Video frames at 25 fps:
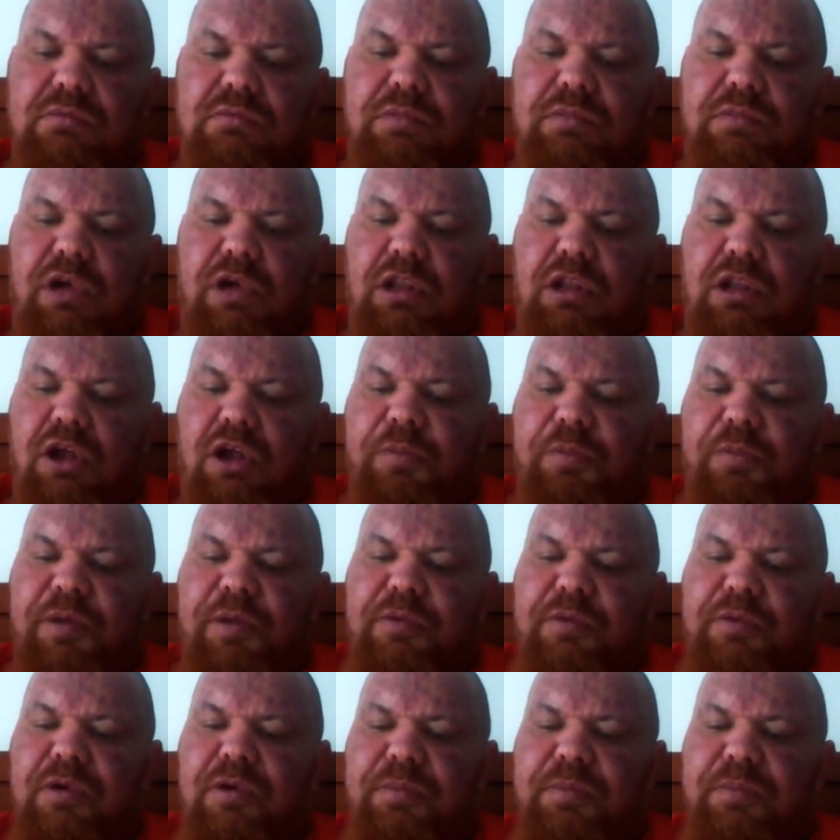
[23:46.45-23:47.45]
but a lot of
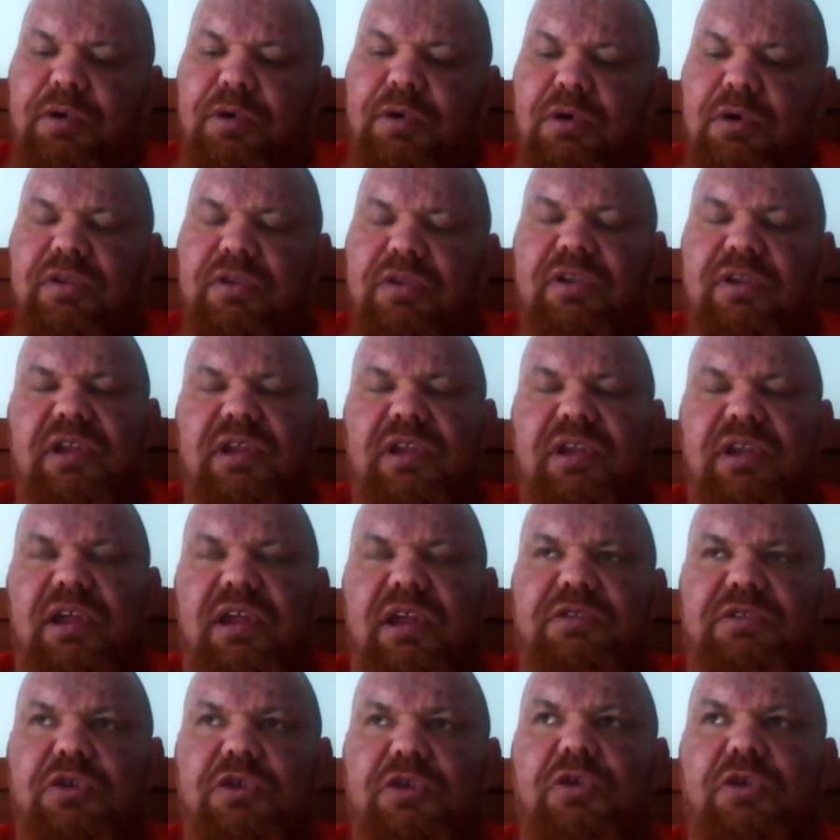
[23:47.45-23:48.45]
people report that
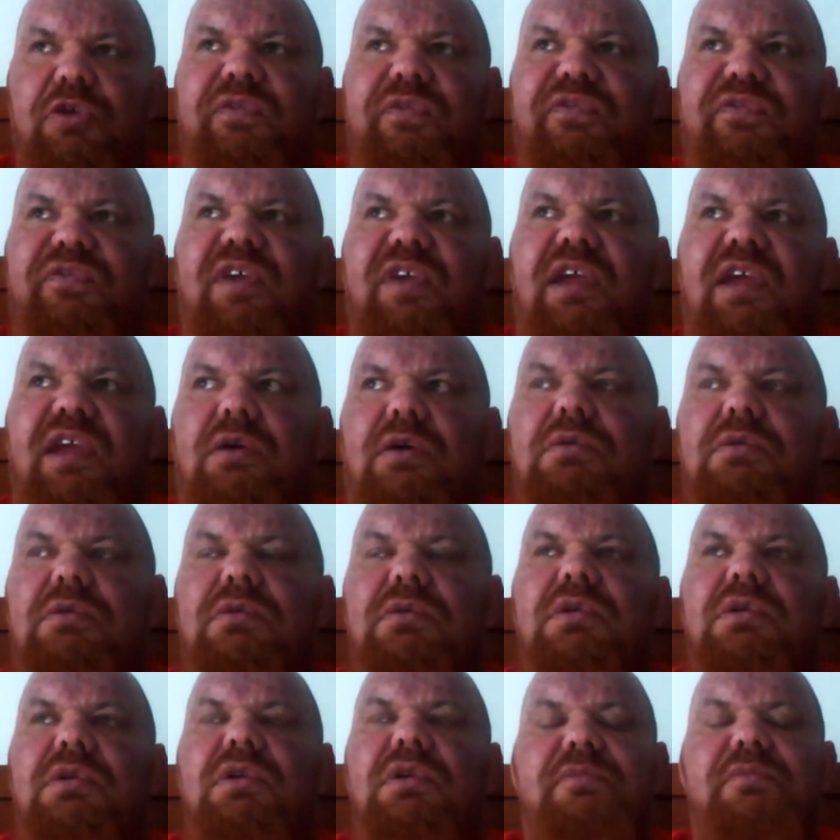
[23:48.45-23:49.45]
they do feel
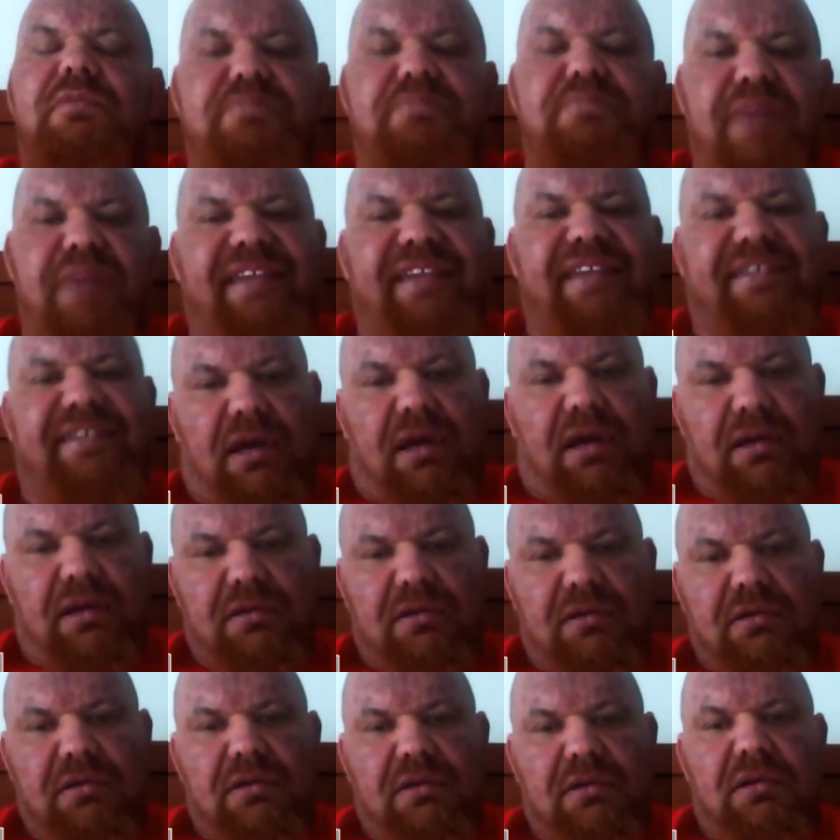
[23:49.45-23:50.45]
better.
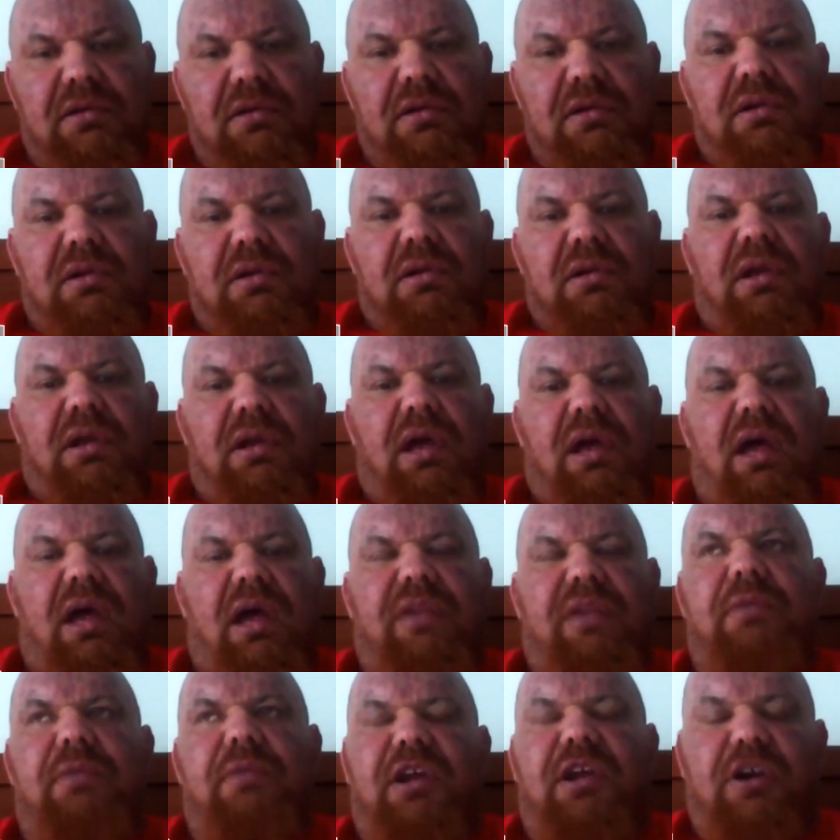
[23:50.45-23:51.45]

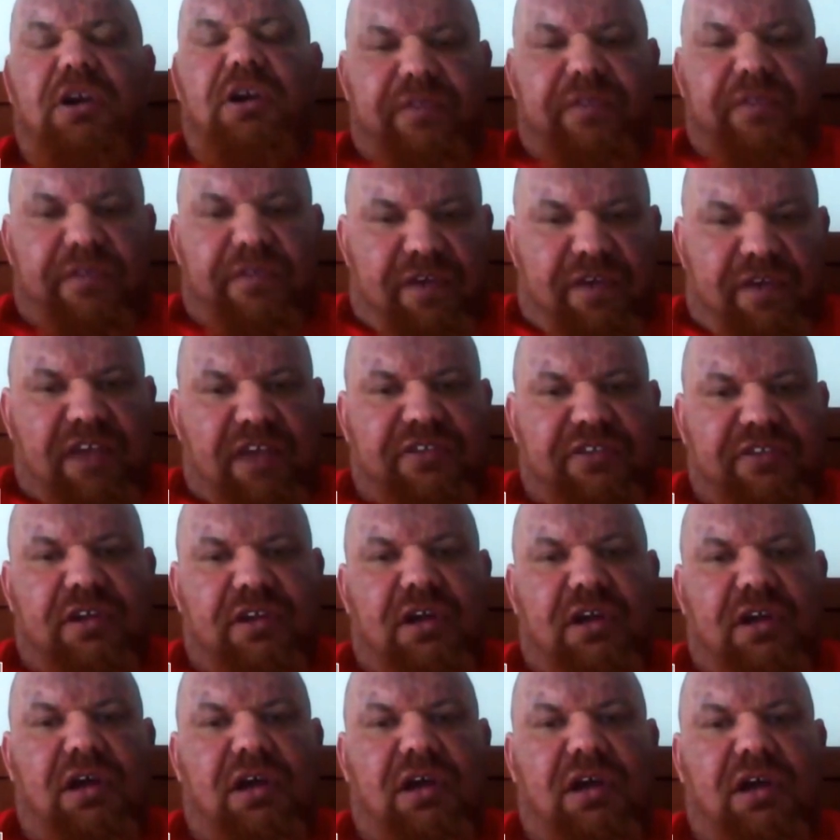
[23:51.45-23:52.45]
They recover
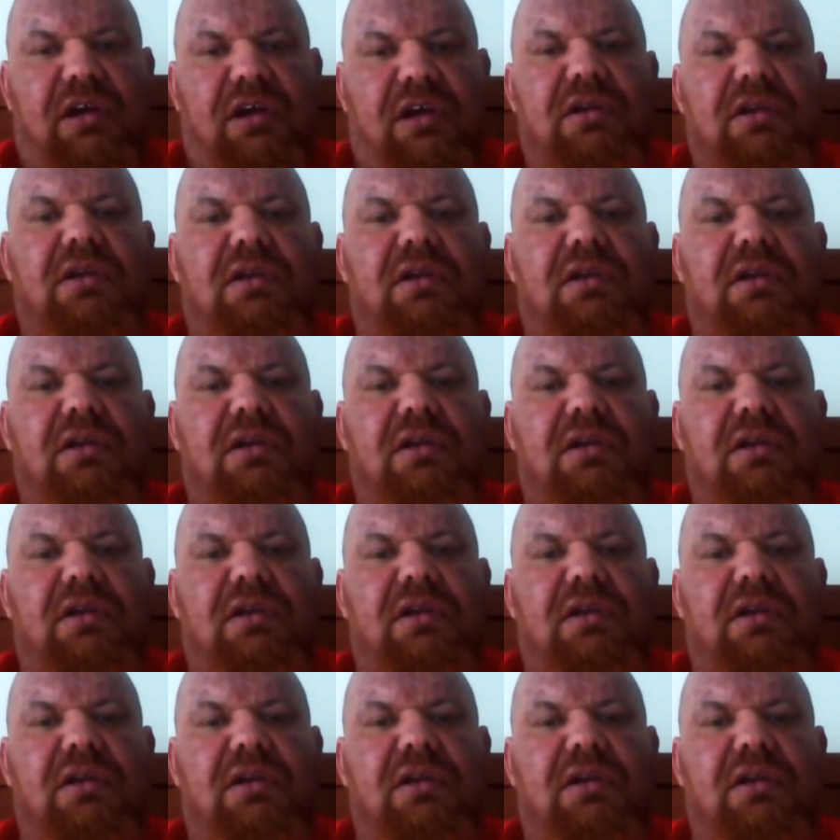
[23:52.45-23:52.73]
faster.